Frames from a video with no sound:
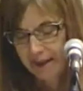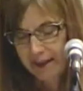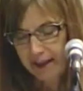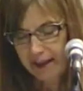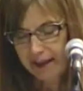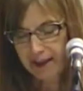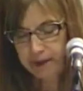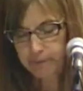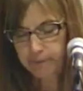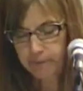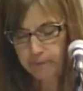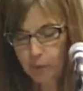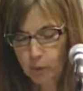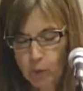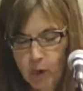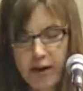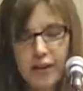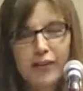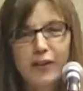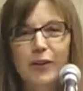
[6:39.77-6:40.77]

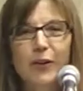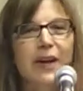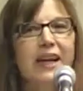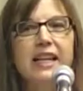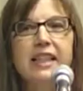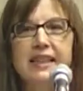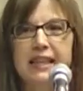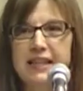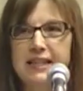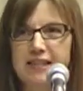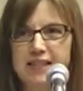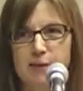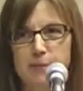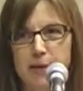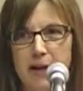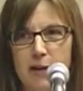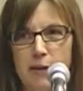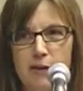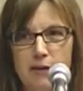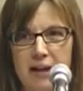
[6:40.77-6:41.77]
One of the great things
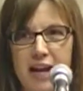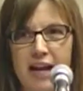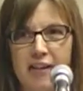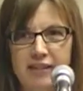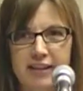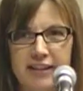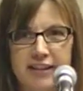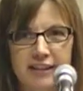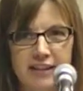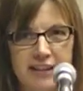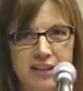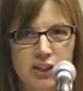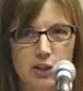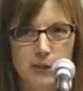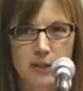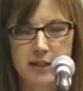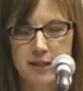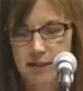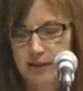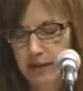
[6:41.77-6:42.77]
about having the
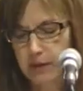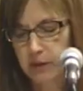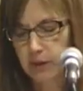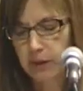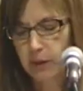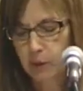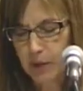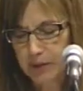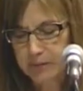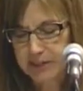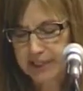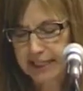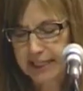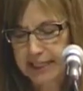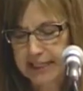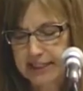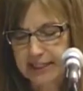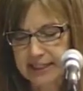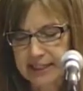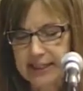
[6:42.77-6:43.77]
LHON.org
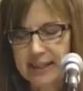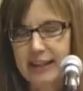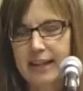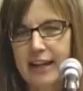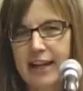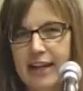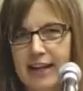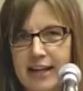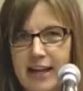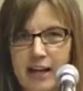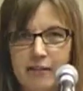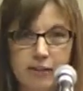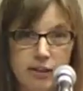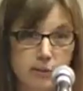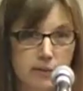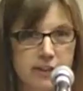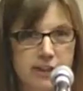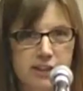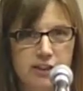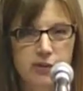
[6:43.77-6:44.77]
website and having the
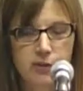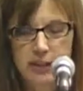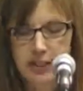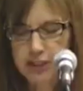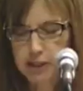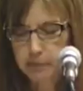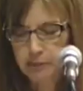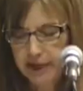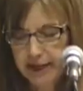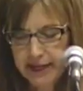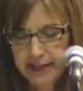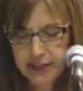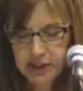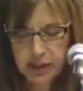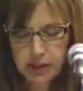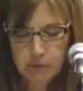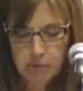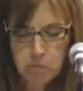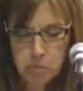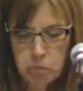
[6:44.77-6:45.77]
registration
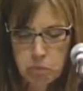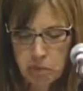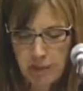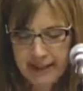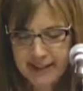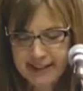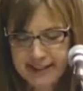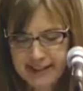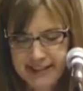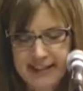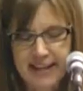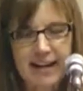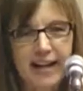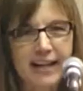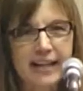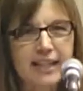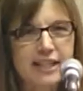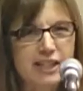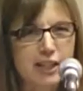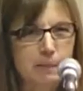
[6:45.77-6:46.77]
page is that I
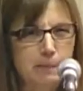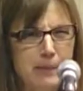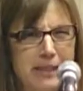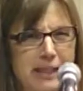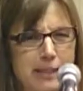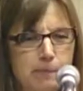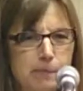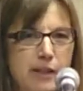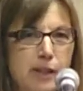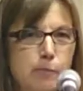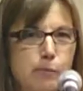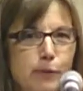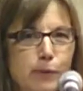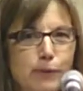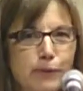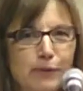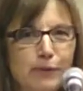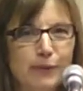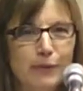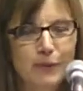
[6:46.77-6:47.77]
get to meet
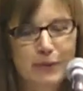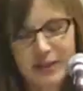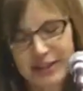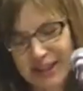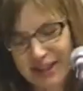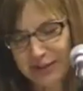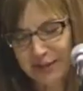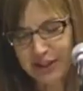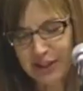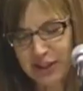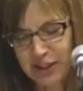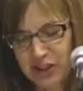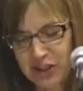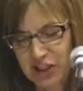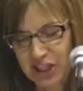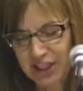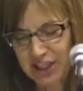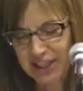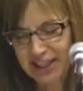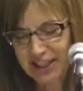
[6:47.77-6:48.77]
people when they
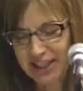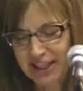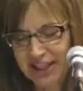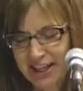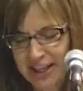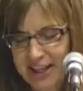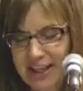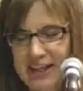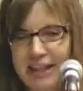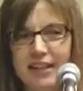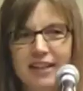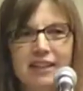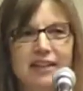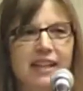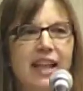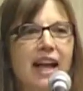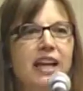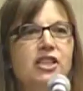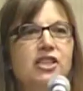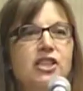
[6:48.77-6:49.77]
register. And
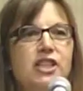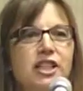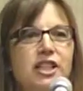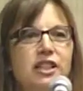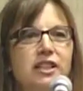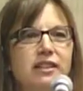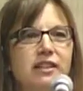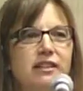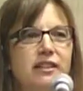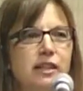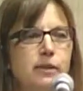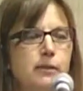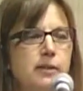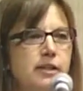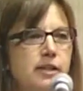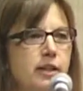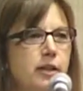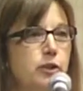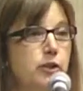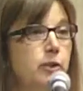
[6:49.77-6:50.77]
last year, there
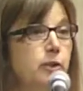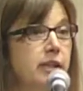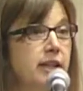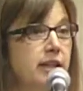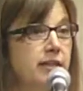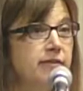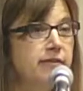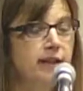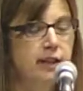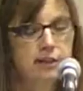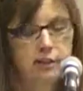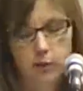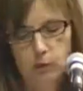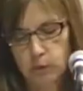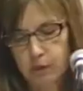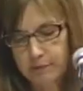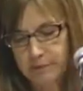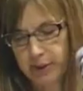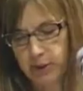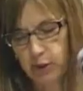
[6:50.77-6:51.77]
was a newly affected
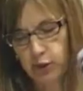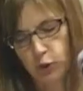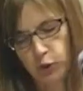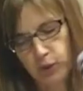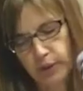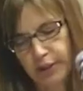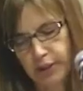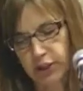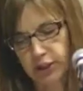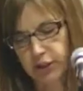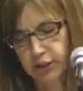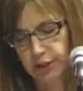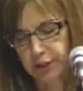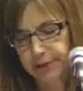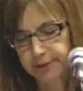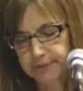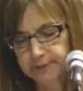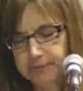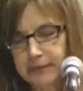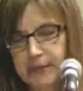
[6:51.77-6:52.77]
woman who
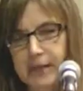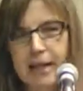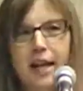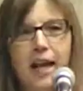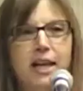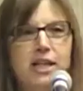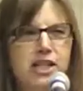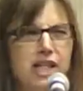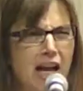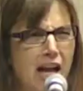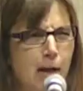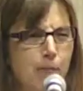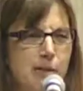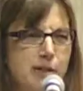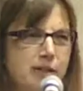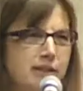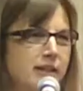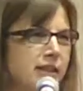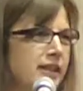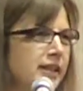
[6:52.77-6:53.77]
registered, and she
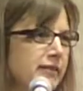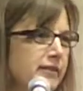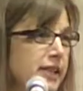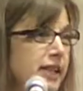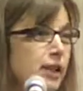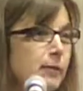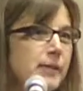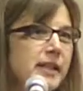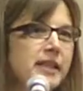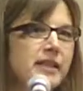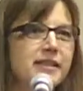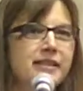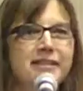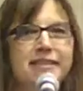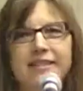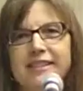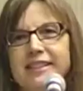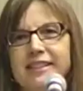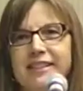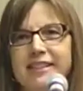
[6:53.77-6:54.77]
happens to live near me
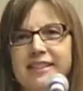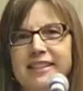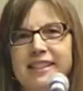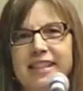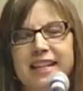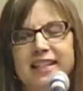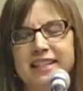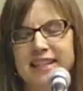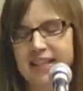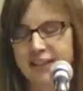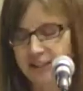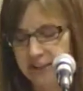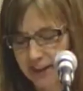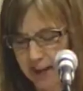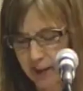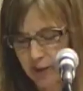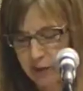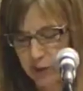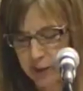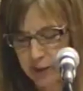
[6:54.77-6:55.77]
in San Diego,
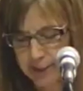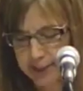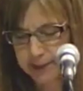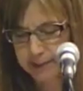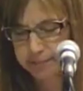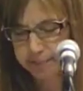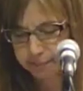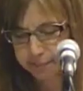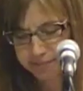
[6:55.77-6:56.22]
California.